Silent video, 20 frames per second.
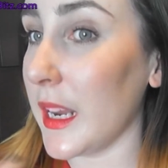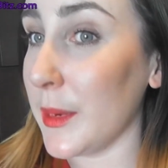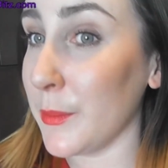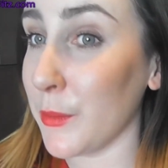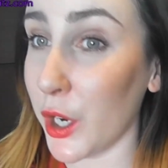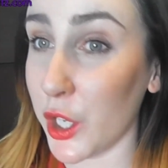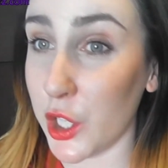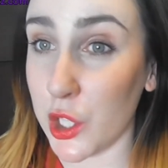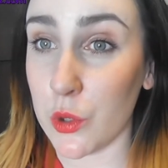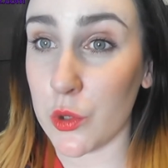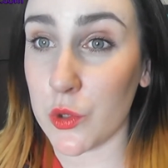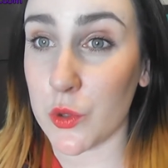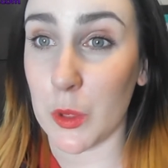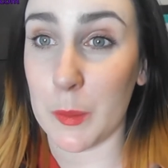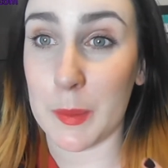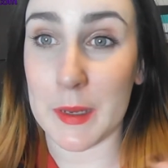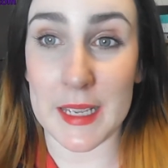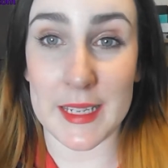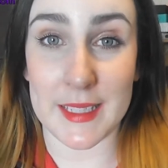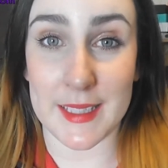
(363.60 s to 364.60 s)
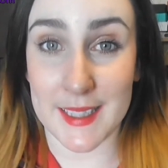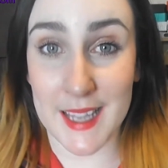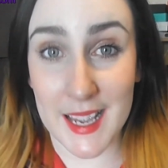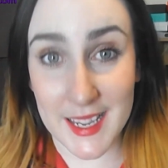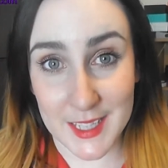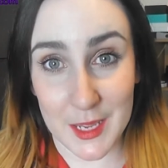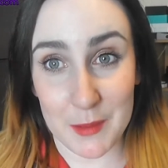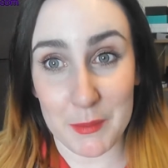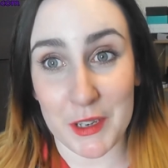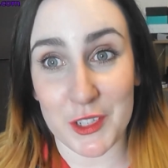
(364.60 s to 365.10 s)
in my usual places,
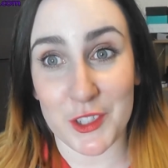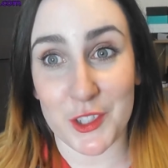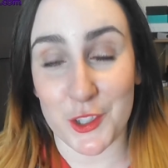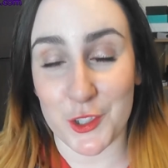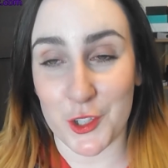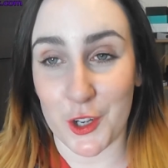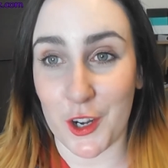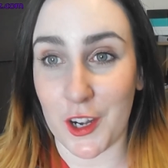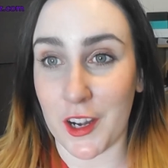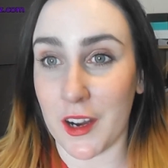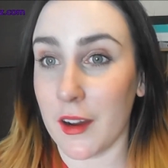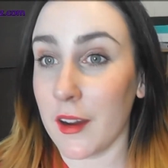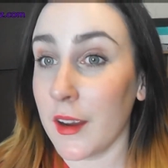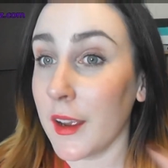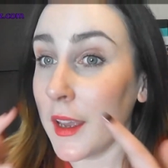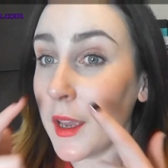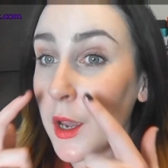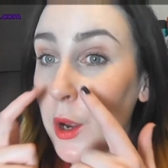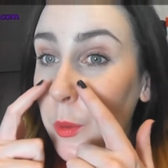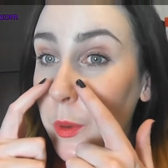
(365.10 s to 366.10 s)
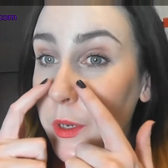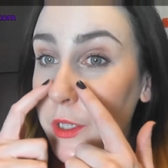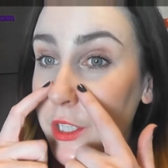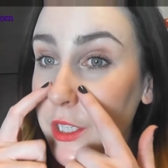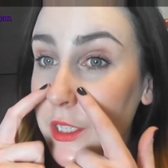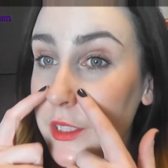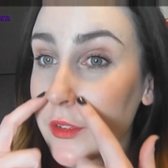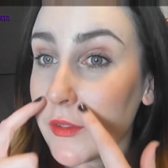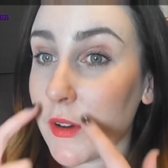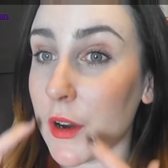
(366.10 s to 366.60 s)
as I mentioned earlier, which
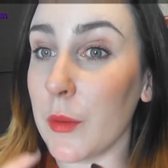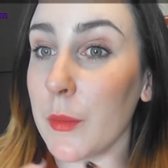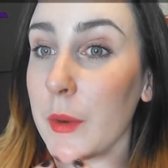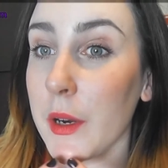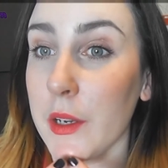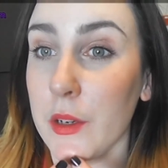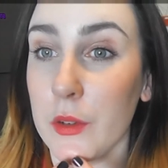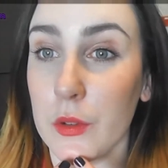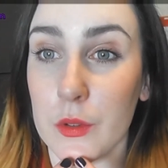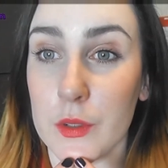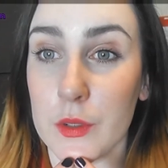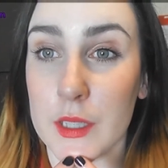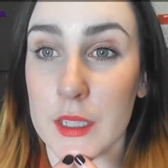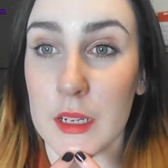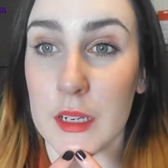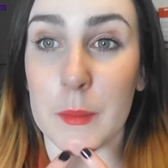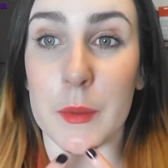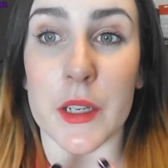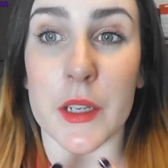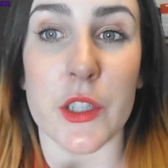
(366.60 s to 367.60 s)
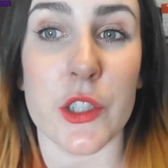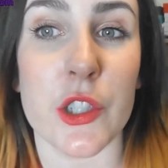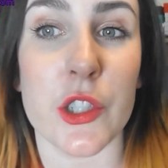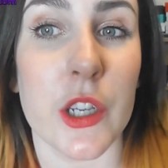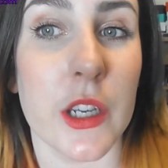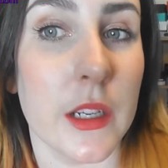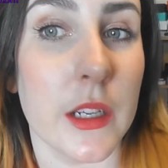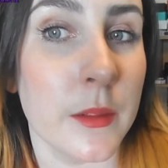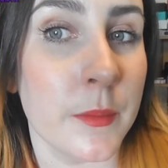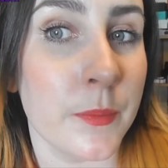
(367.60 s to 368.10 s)
is around my nose and on my
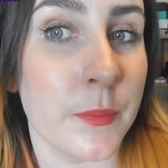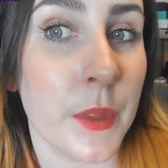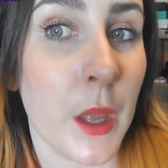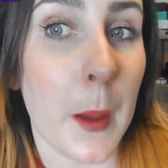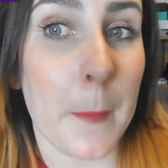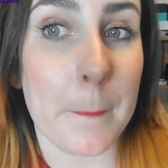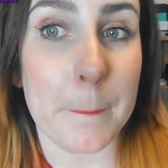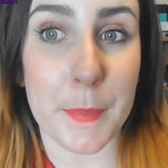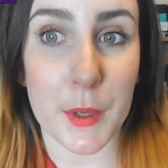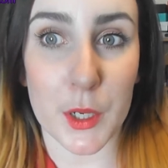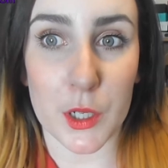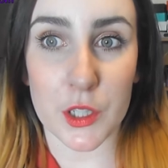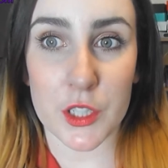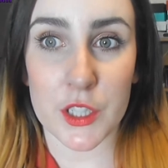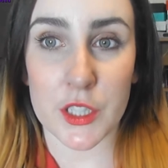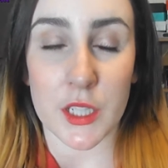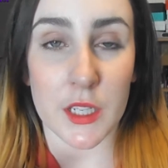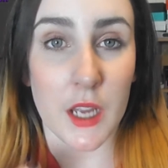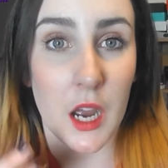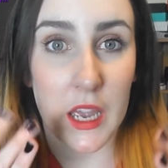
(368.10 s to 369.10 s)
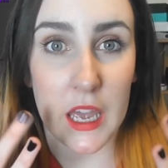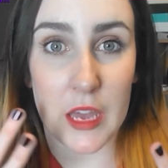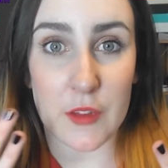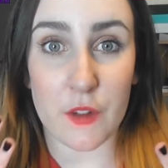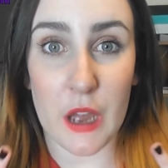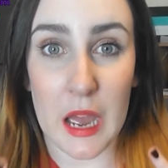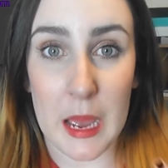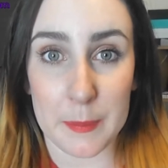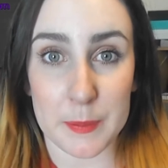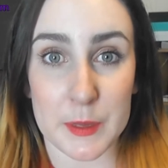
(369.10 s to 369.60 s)
chin, but I have
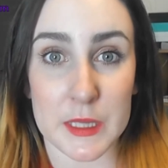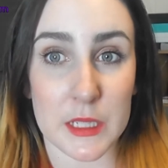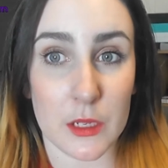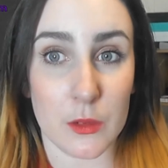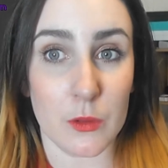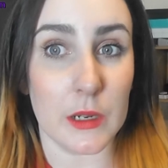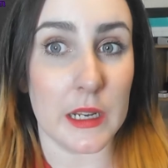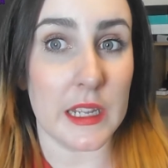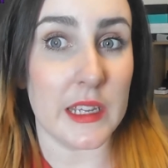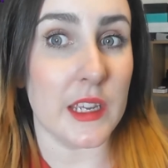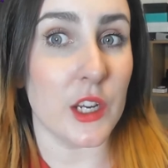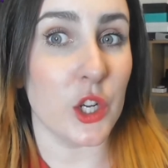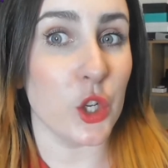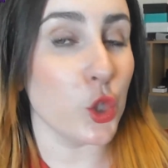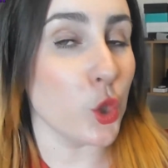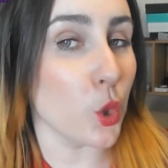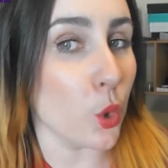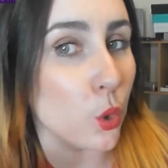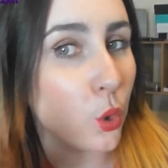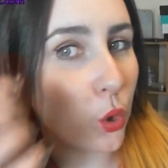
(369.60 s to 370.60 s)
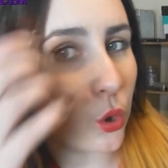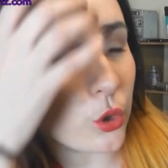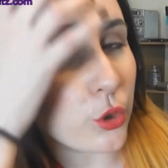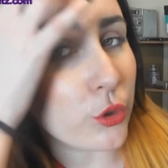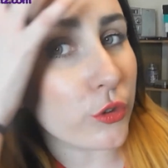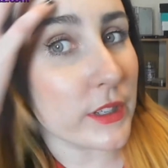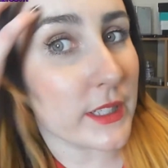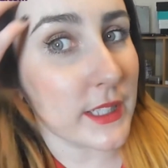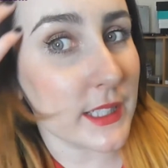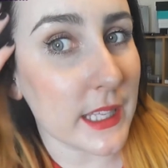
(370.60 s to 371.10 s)
absolutely no
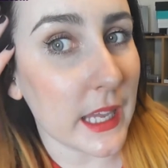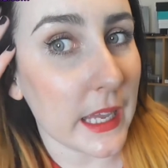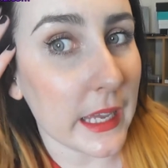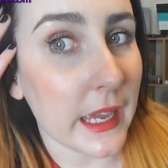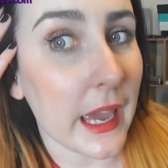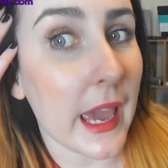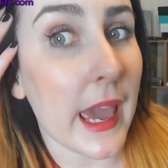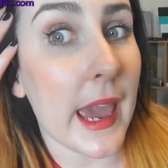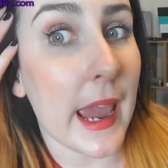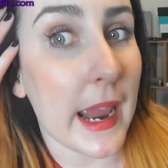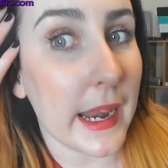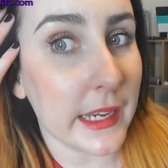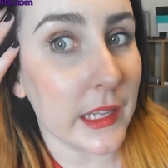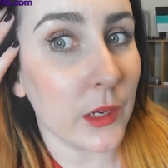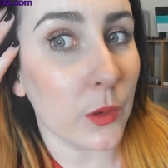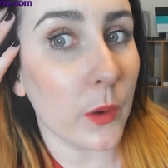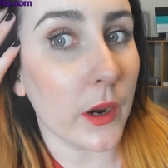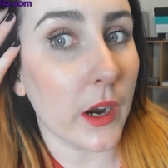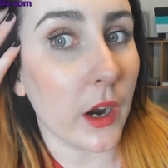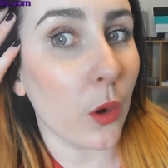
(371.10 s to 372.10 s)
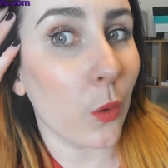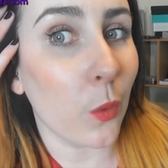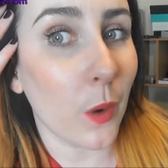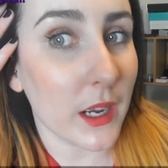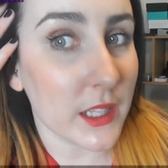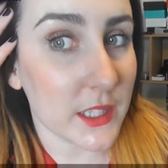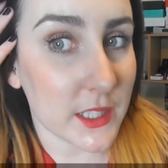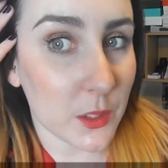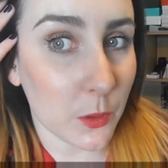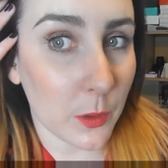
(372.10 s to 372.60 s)
creasing anywhere
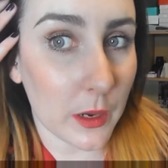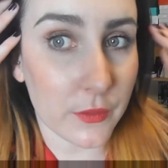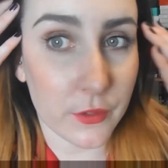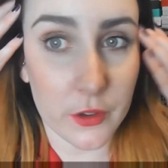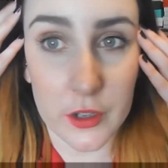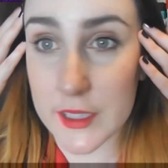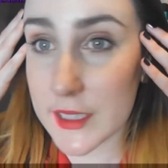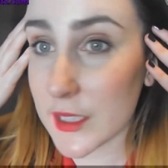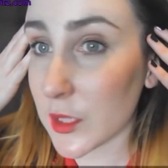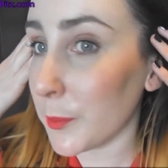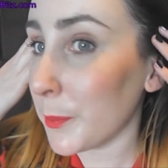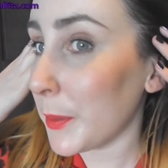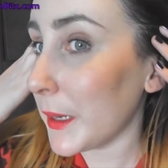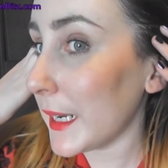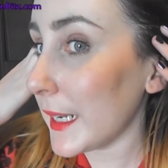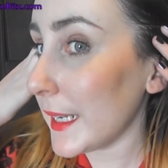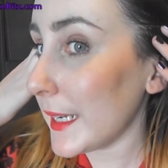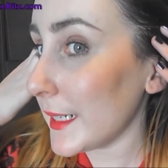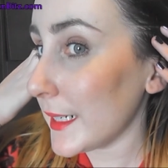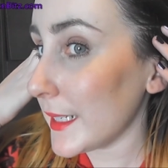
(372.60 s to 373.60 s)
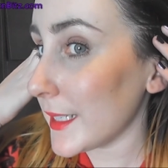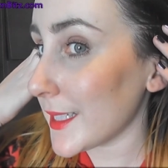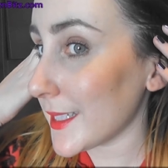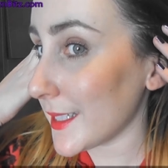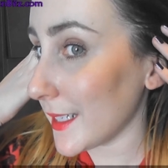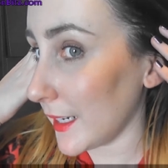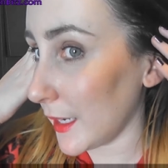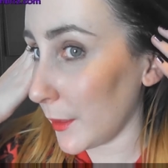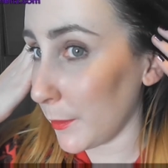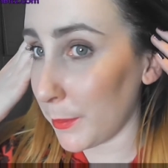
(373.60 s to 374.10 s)
whatsoever. It's completely
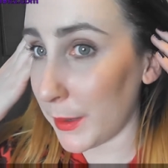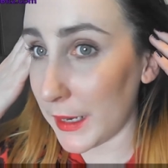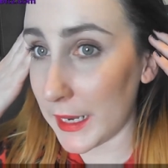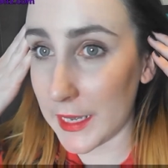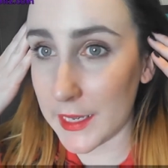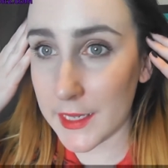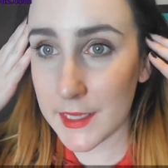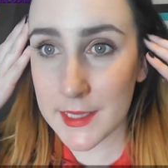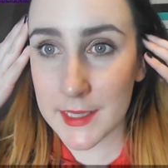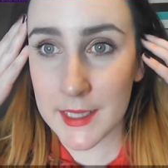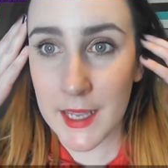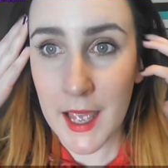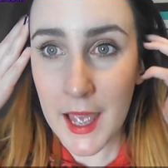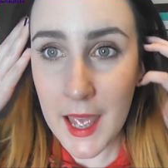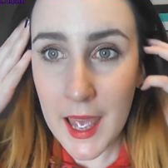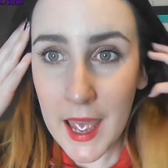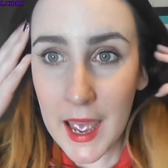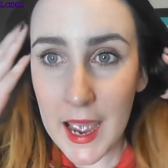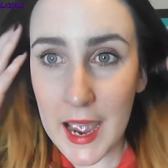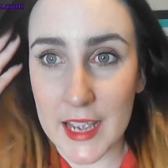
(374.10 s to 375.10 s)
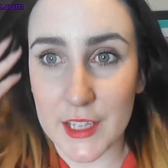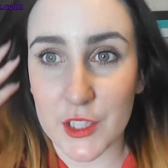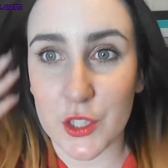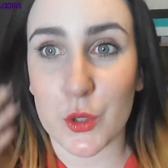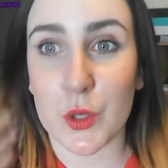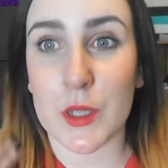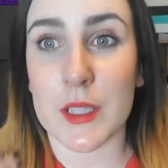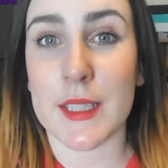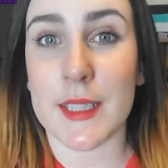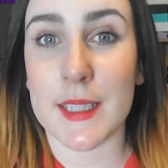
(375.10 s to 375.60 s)
still in place. As
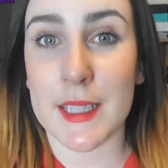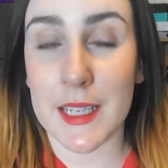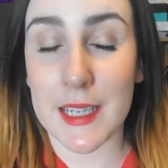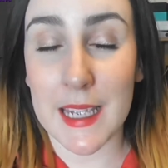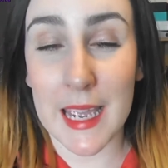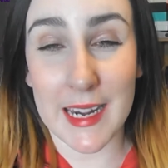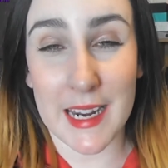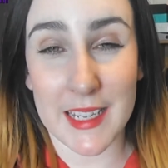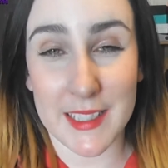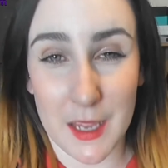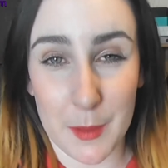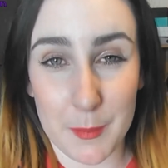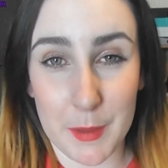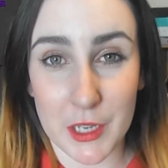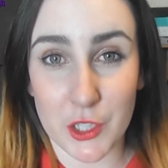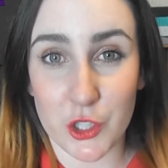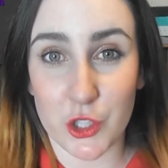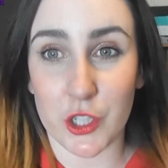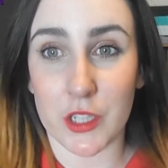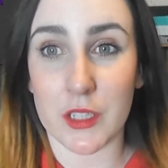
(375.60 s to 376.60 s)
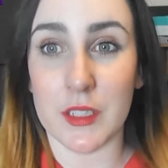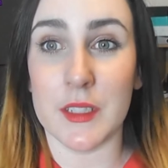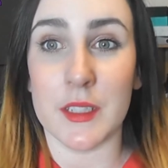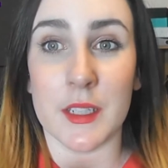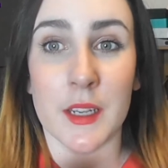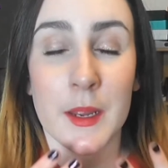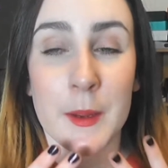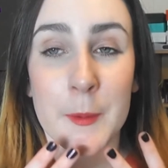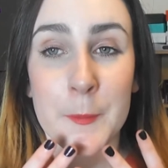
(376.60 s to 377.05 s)
you can see, and as I mentioned,